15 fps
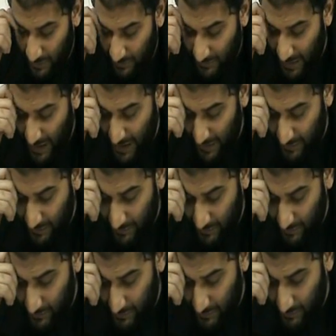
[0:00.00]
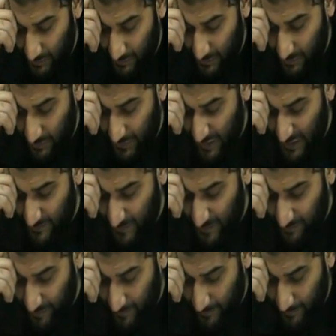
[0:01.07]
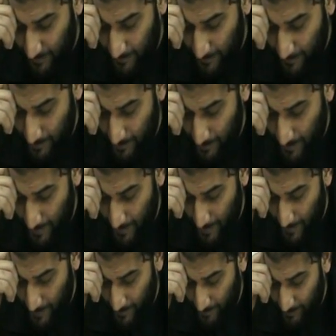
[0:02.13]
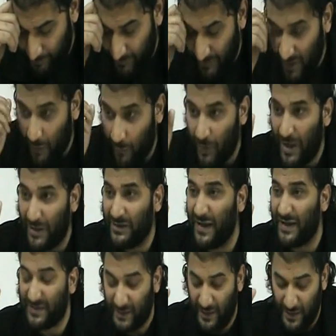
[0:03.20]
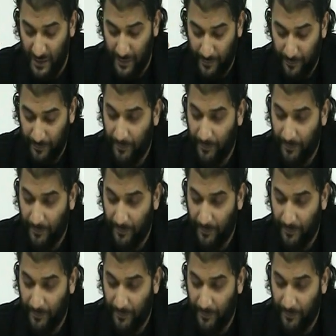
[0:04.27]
That these people, when they're in